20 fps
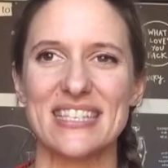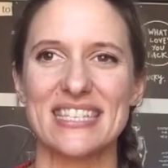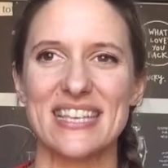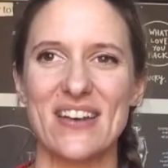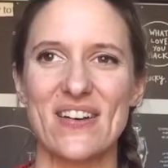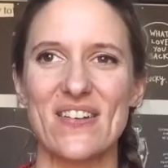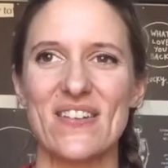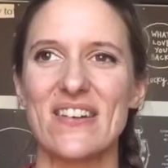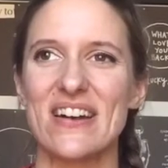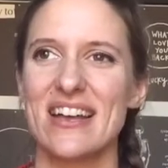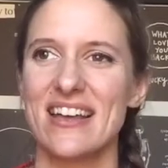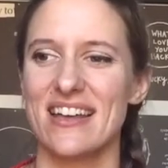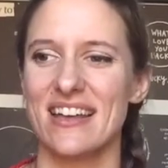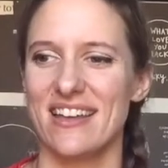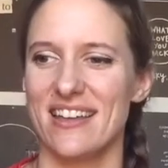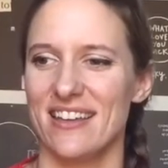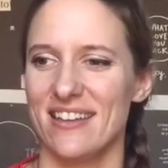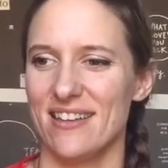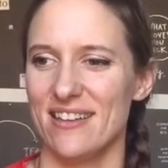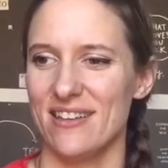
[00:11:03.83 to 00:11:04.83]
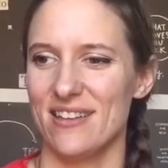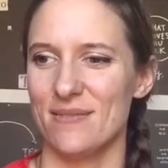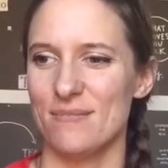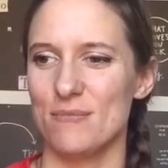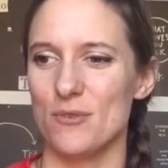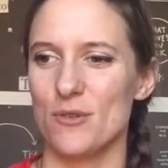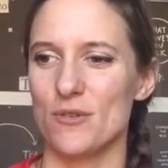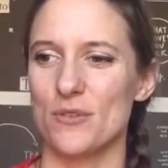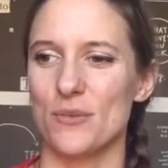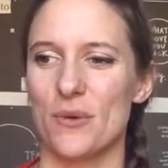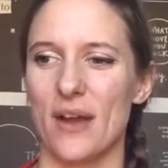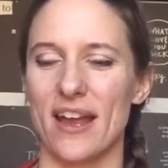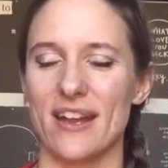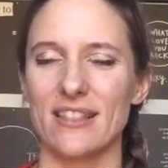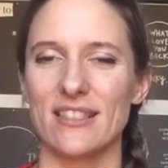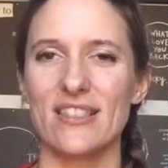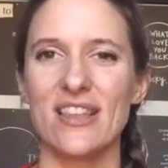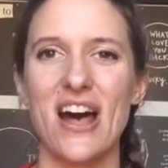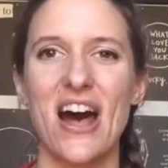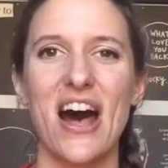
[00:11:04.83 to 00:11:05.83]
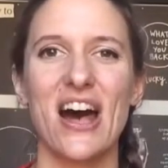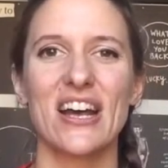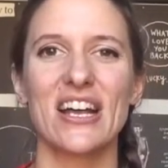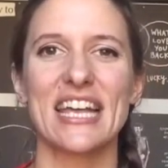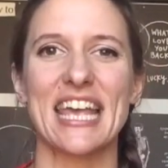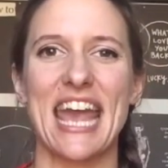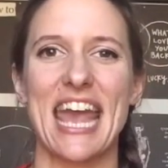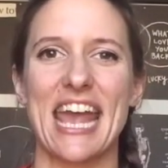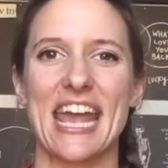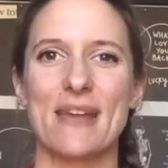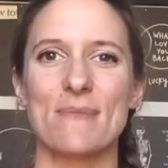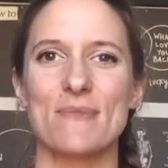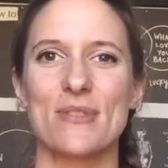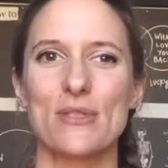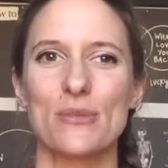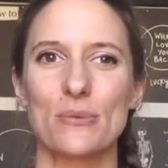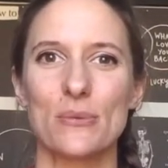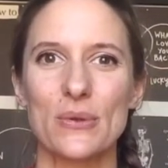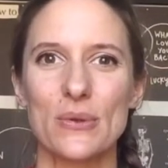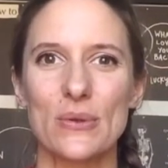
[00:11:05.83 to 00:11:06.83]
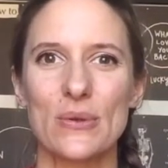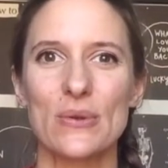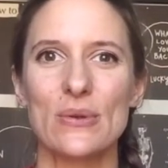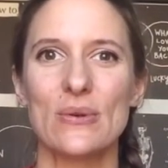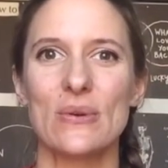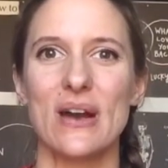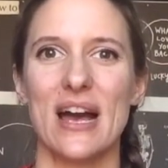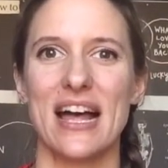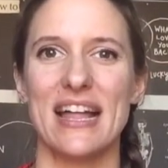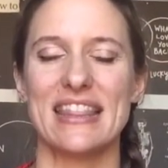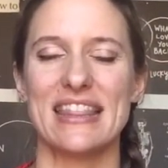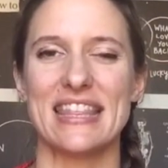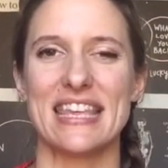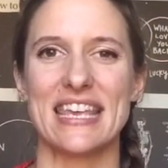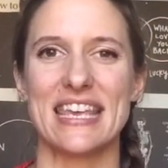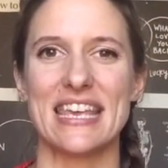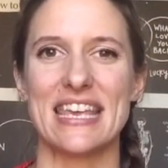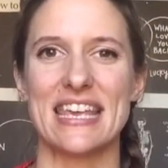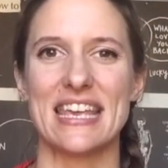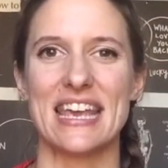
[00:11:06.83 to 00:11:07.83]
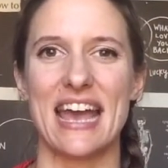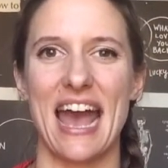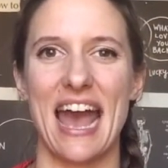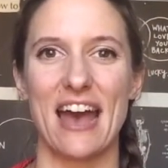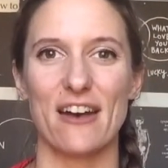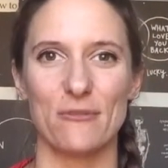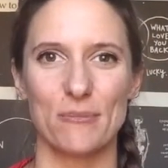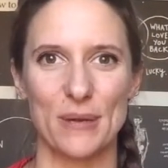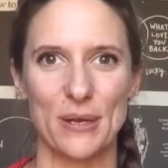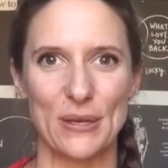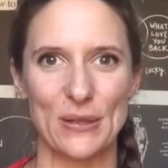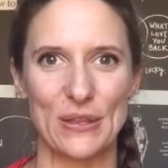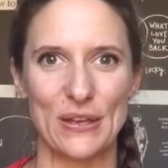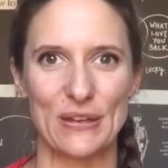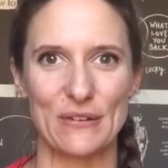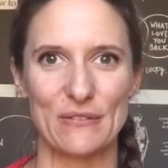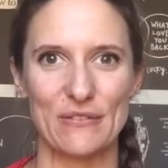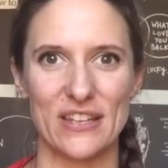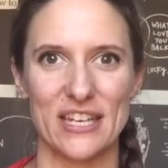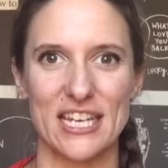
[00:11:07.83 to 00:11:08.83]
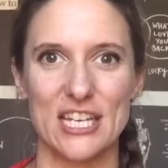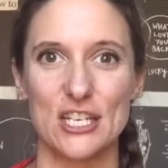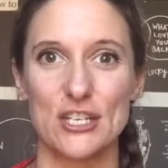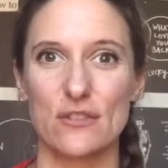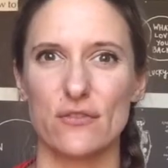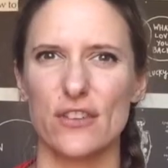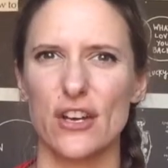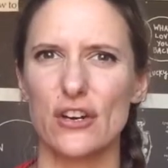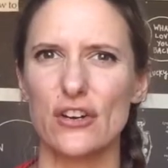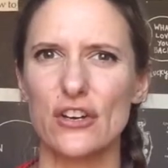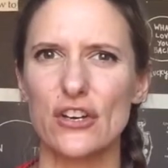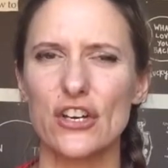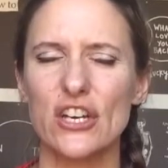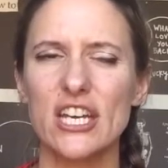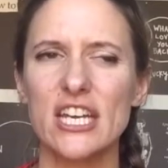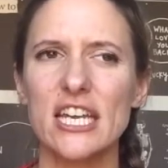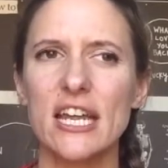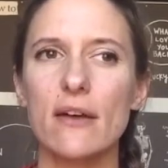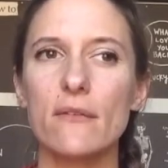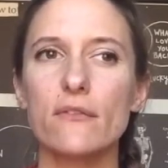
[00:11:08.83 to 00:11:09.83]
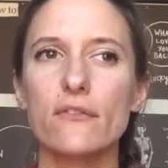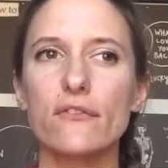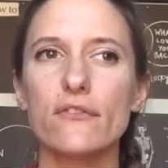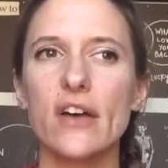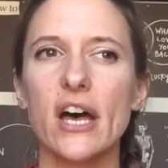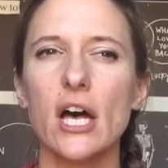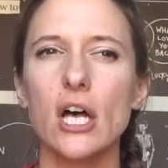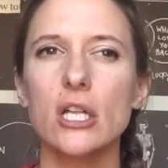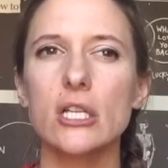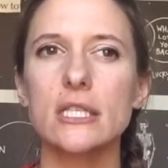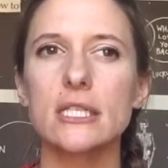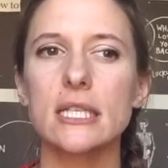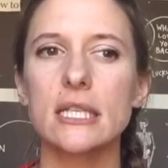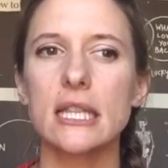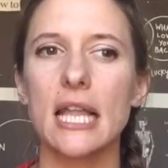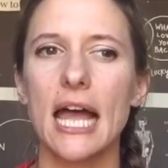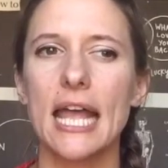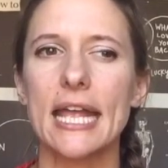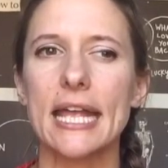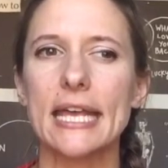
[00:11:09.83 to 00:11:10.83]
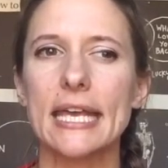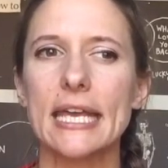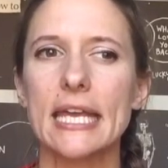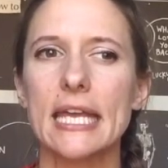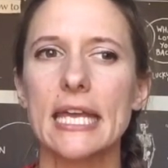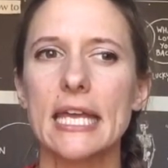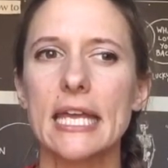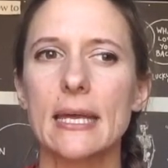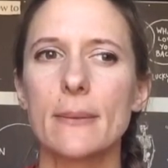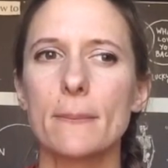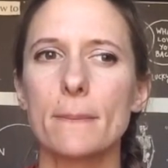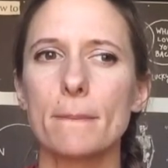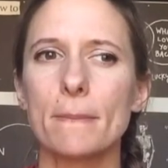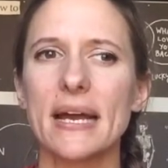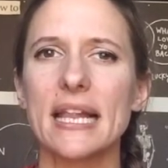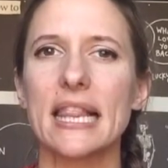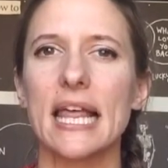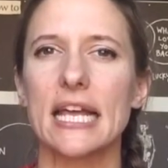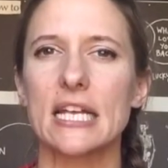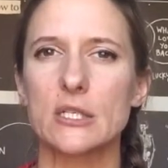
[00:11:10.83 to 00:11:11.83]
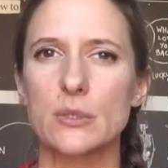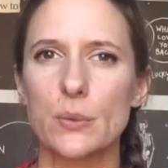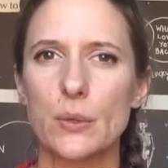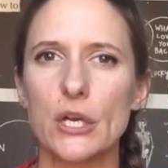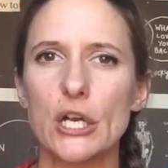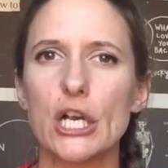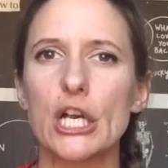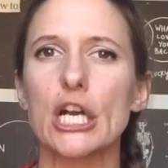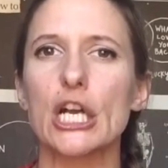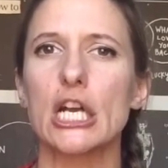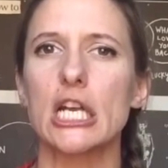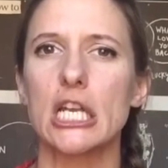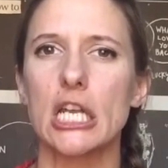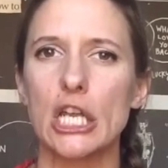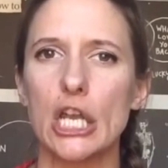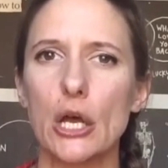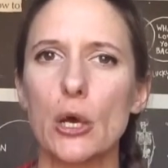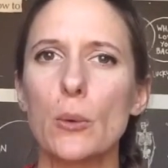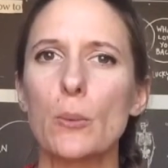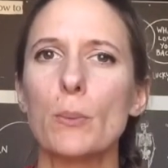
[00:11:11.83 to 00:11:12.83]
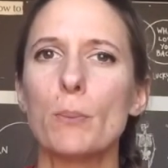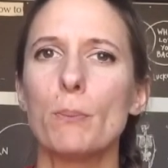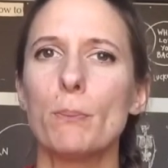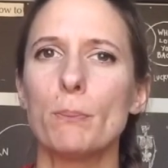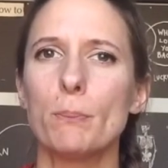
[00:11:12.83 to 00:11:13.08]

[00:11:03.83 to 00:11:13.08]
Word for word: so moved right along, came through the half marathon finish, felt good, felt like my legs were, you know,